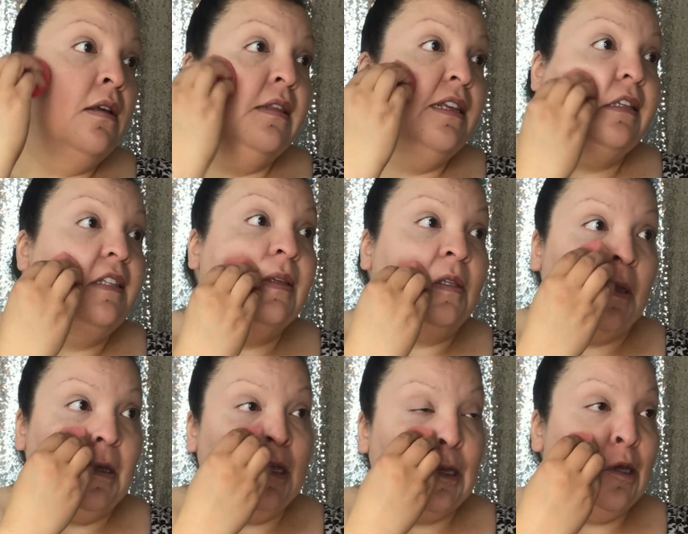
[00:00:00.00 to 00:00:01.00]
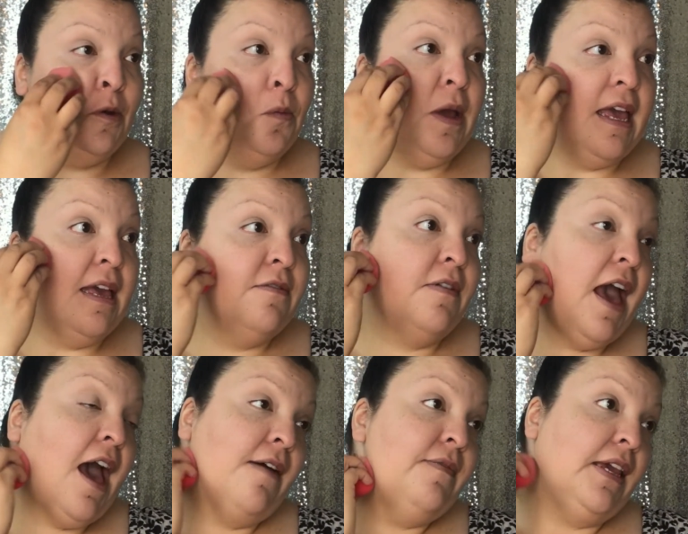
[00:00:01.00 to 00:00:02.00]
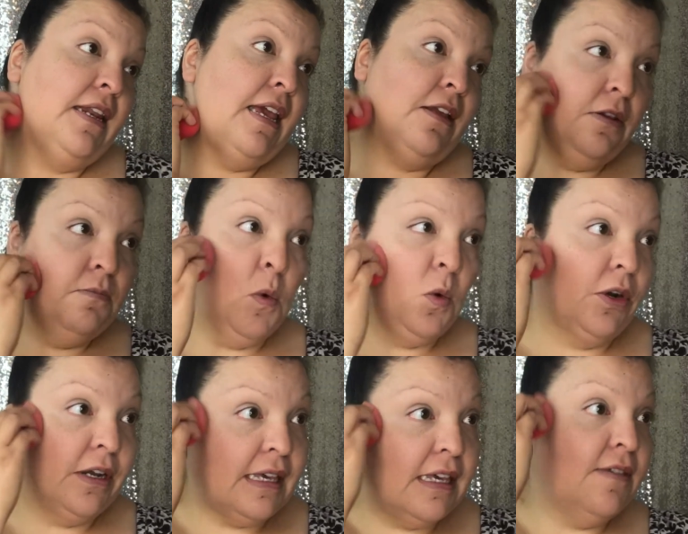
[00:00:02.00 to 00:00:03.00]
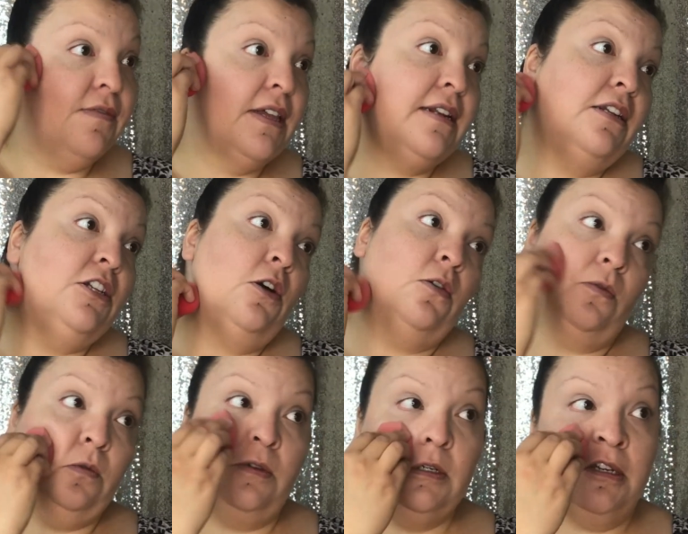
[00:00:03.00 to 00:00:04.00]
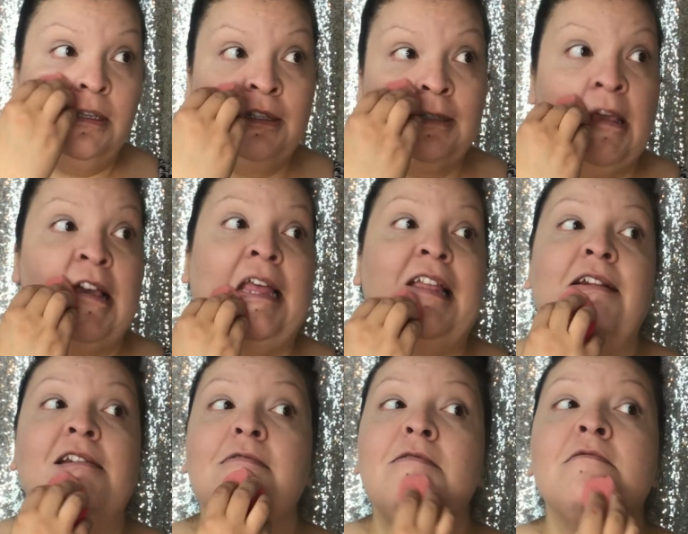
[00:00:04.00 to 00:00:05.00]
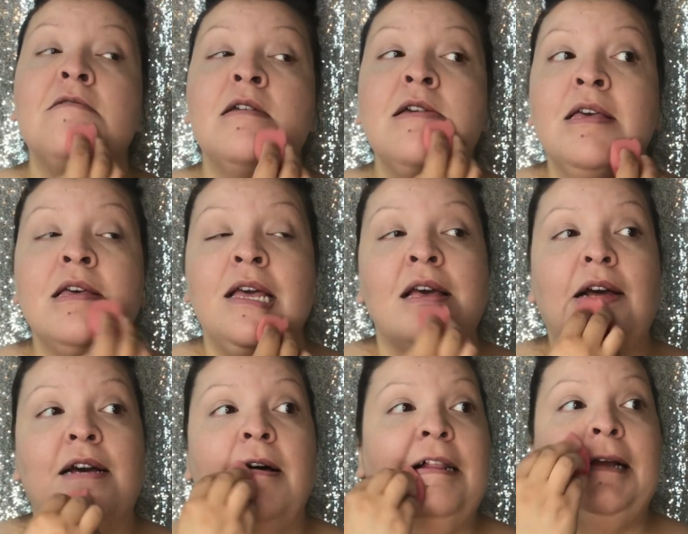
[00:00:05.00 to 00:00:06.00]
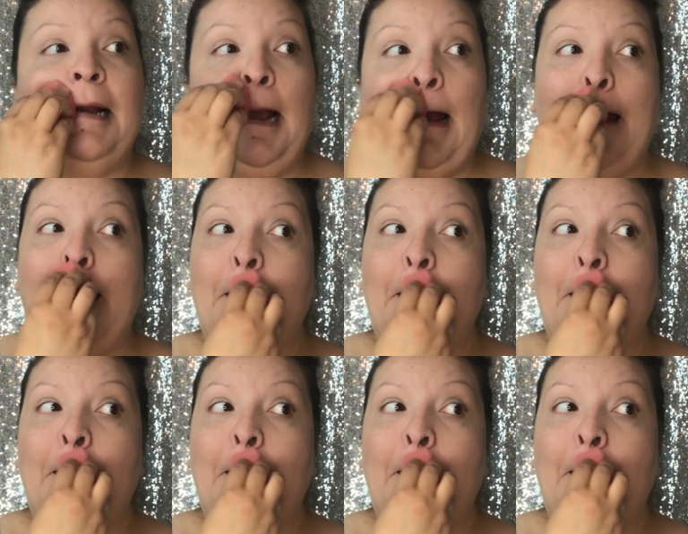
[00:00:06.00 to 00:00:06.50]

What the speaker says: this is a good way of having a more even toned skin color